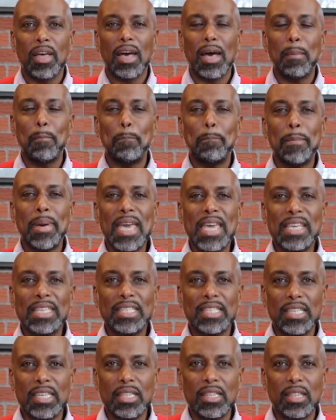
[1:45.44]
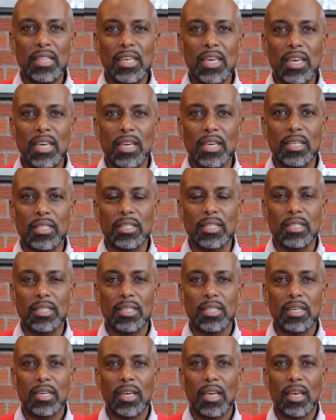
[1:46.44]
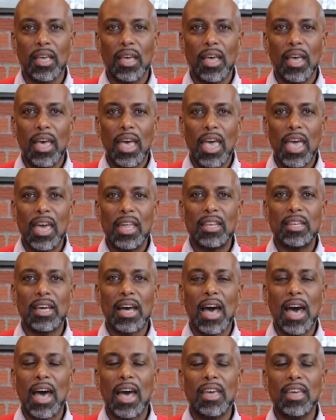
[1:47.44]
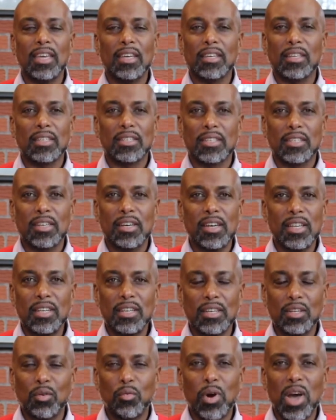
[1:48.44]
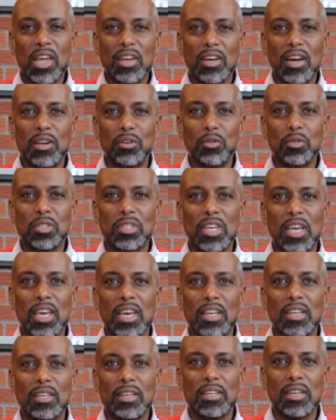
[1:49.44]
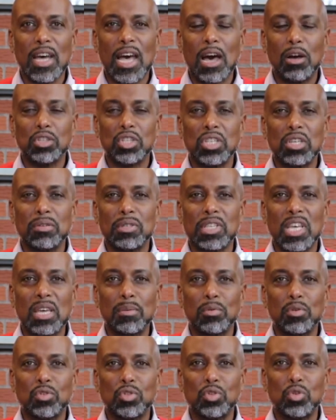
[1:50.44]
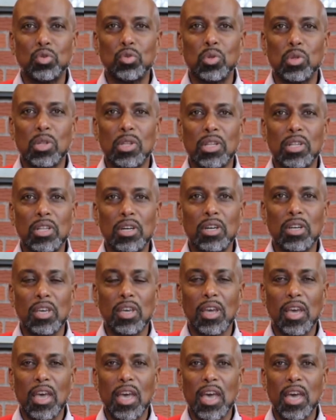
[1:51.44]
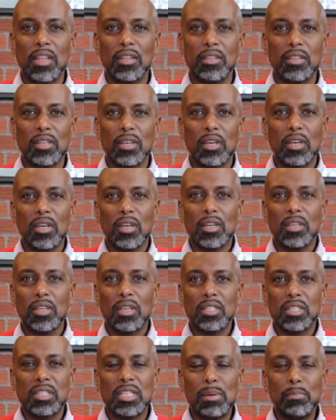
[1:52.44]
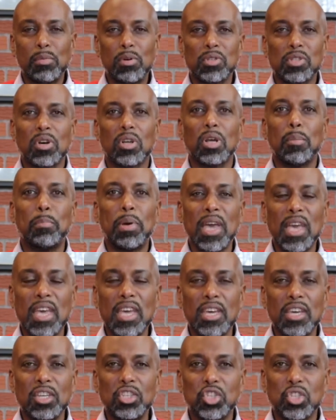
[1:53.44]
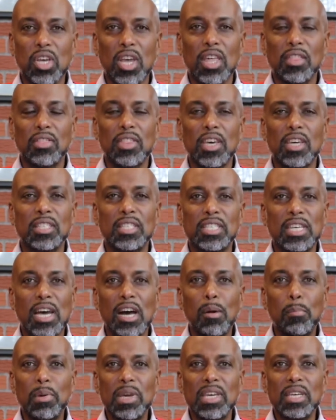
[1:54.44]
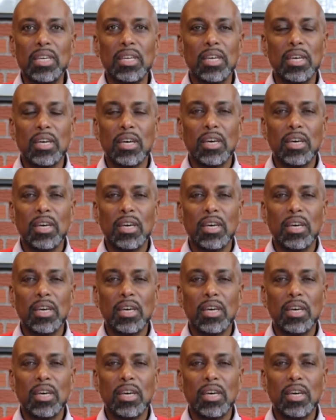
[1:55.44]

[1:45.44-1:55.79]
amazing things. And I couldn't quite understand how she was able to look at symbols on a page and then tell me